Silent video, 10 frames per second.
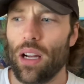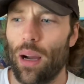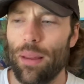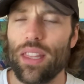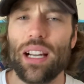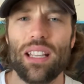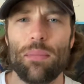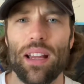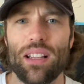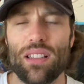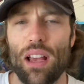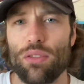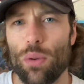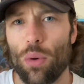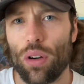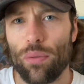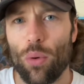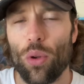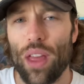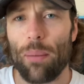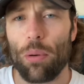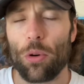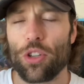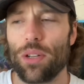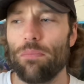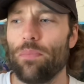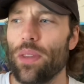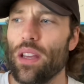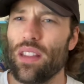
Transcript: And then I did my accessory work for that portion.